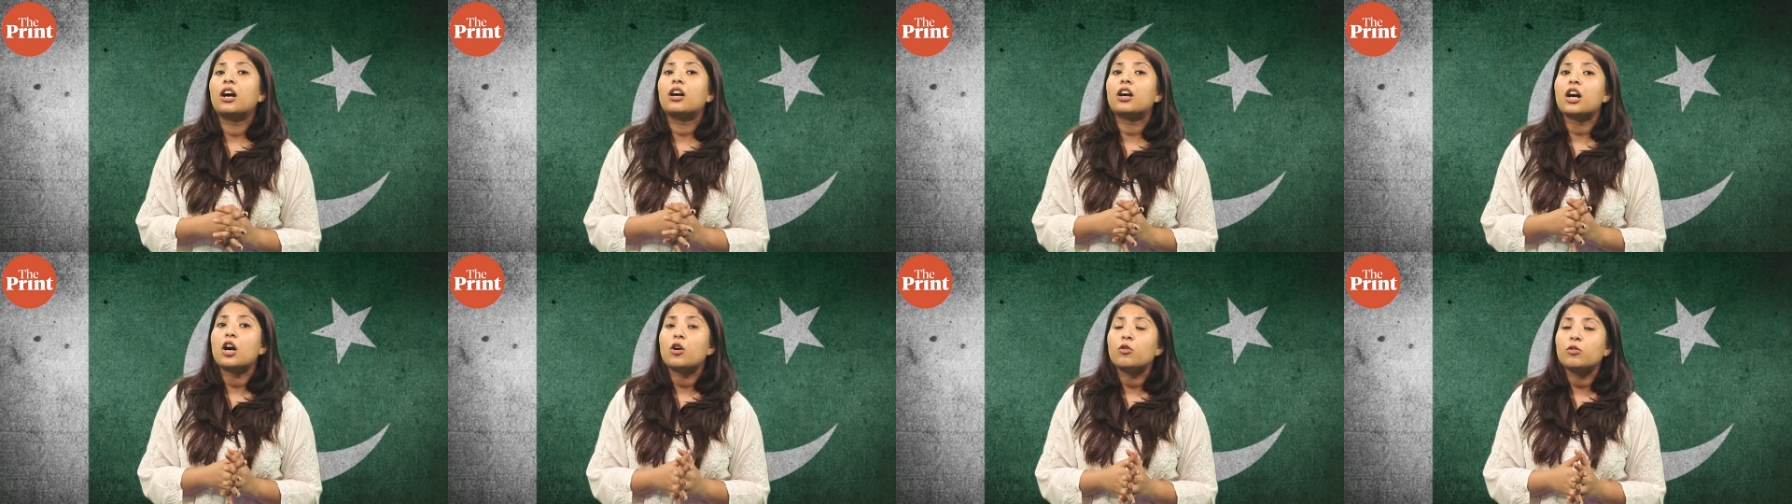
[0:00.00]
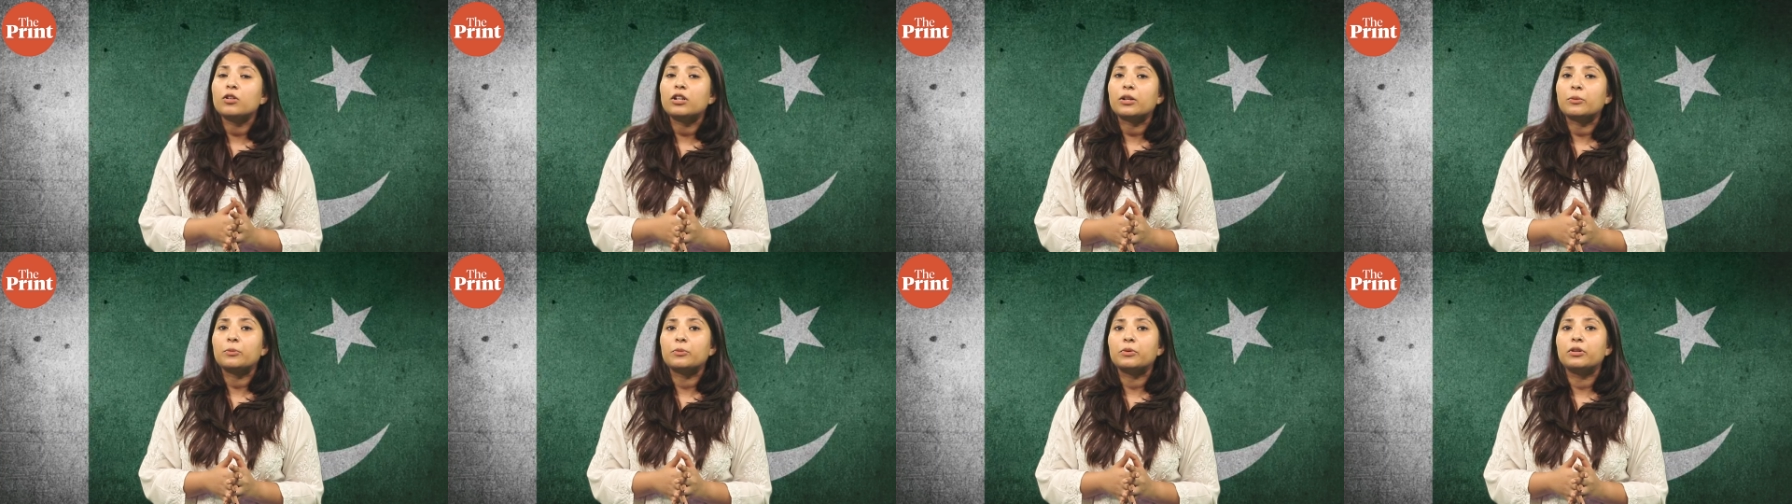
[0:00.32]

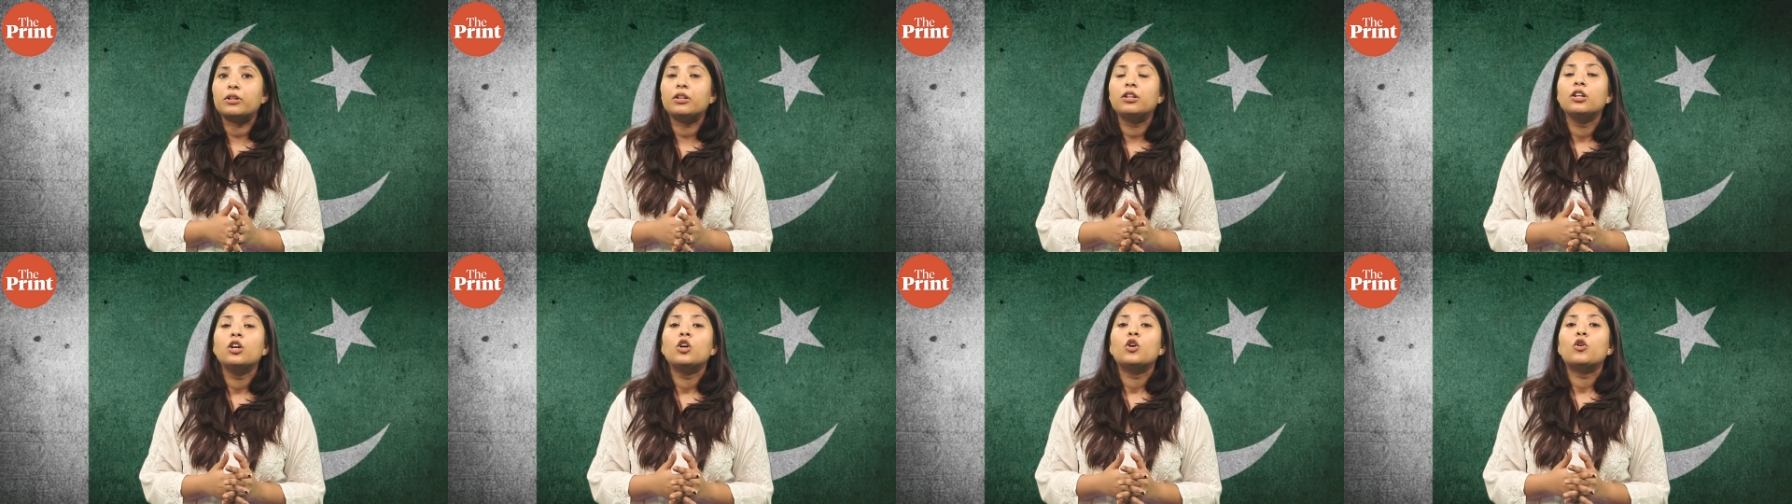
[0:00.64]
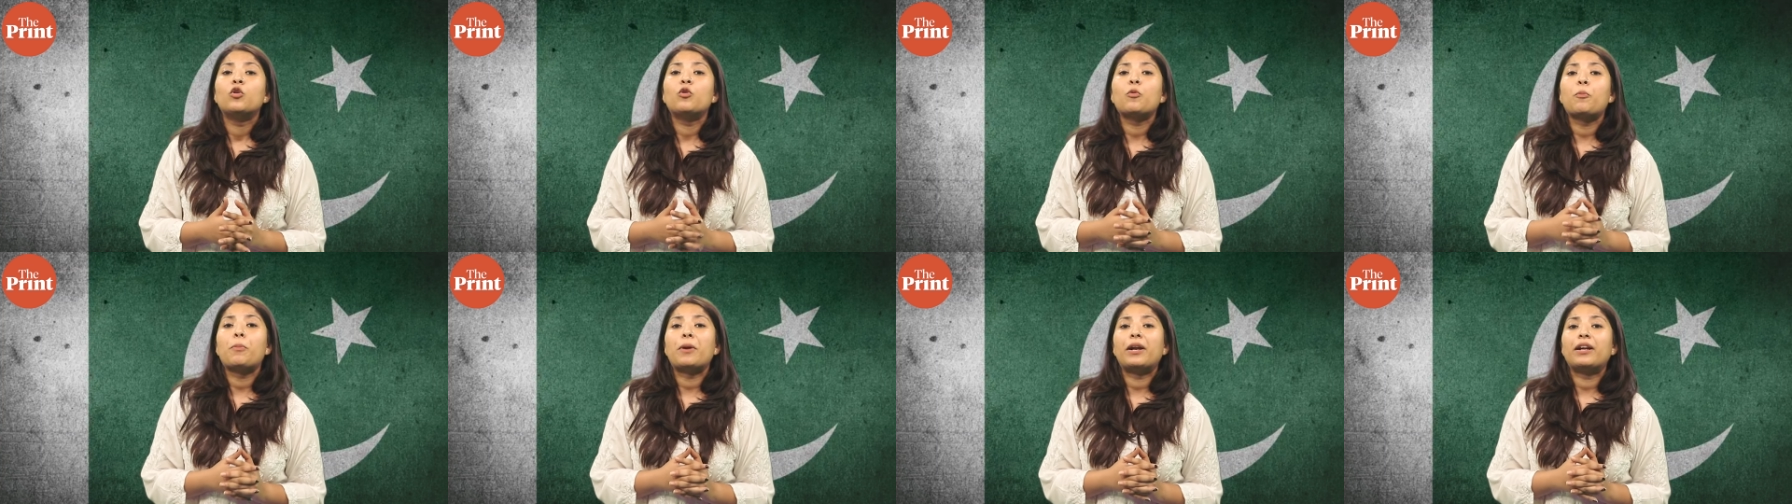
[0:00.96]
accountable
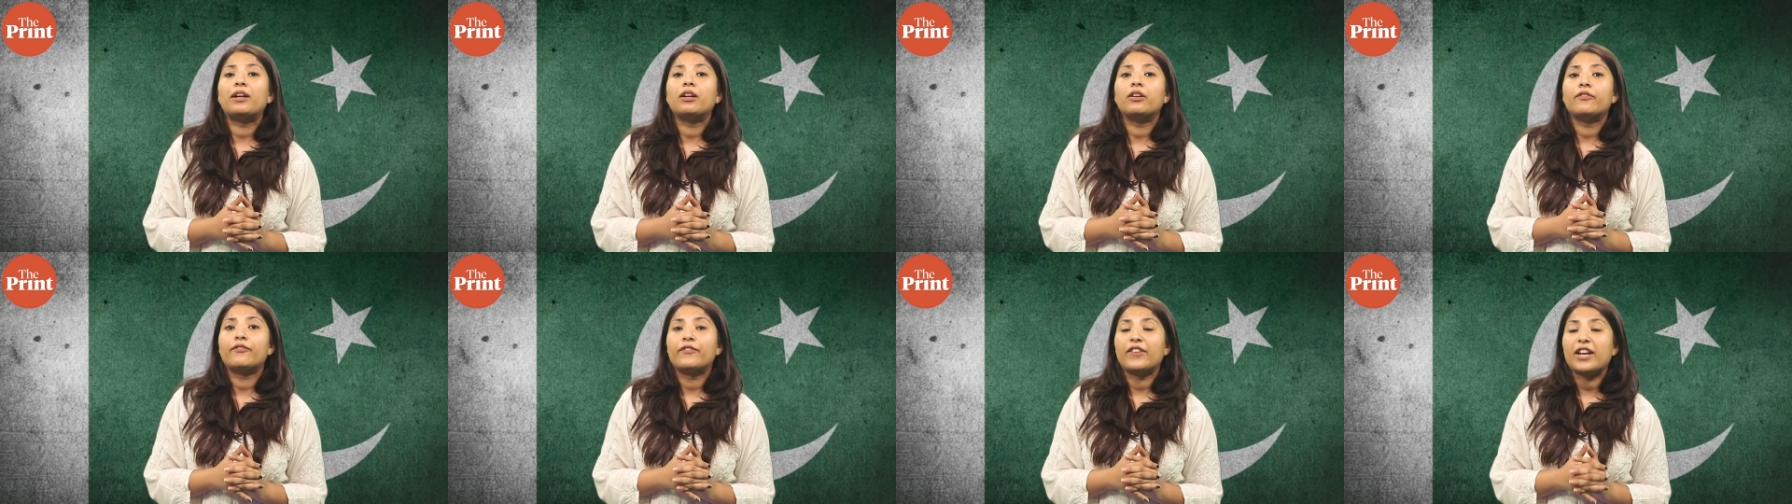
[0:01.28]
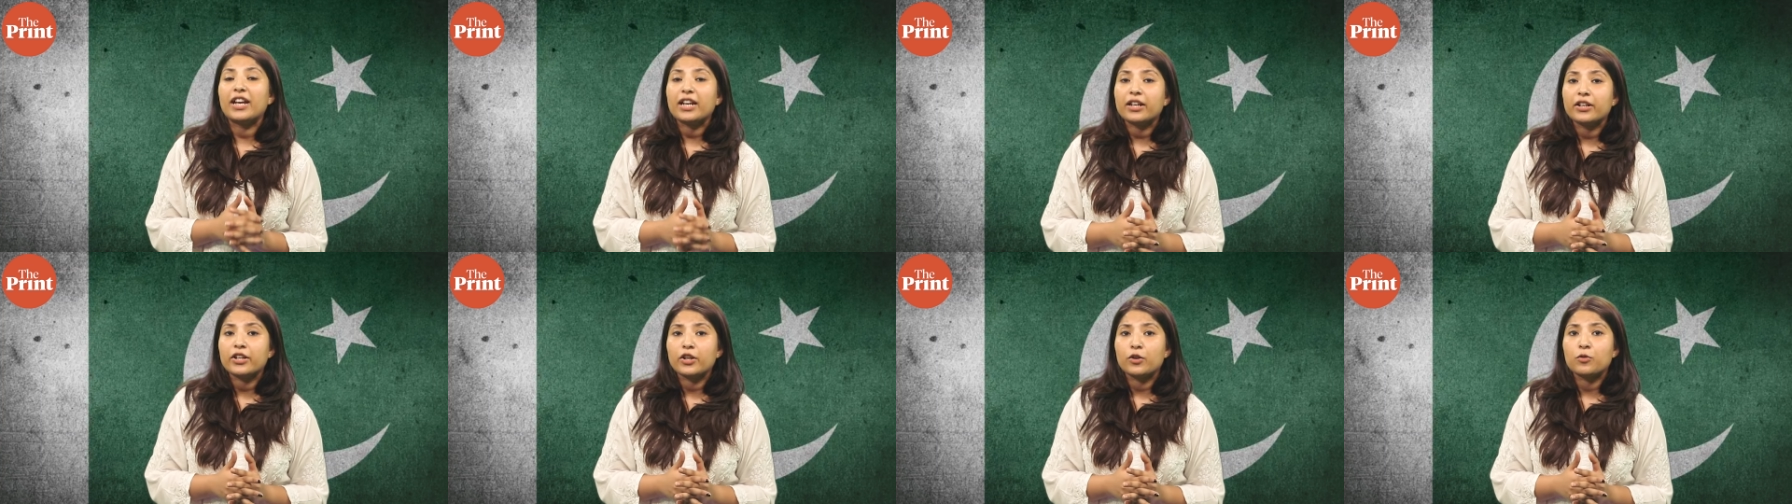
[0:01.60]
who peddle
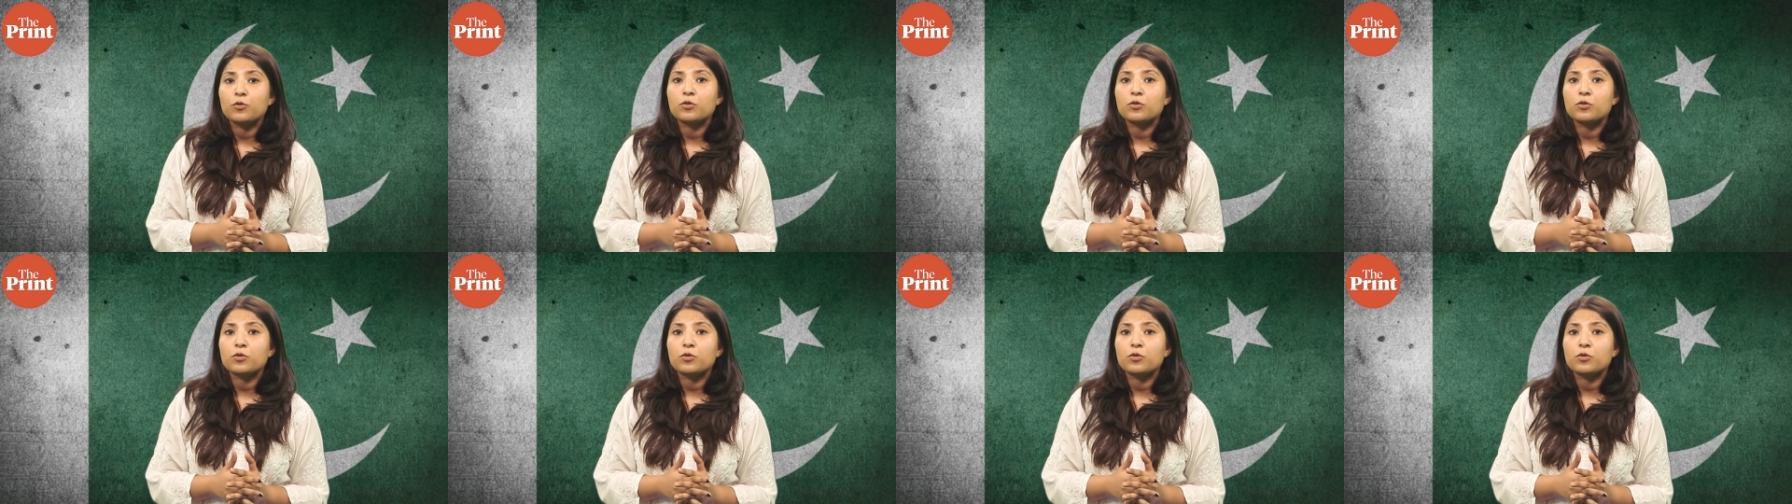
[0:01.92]
fake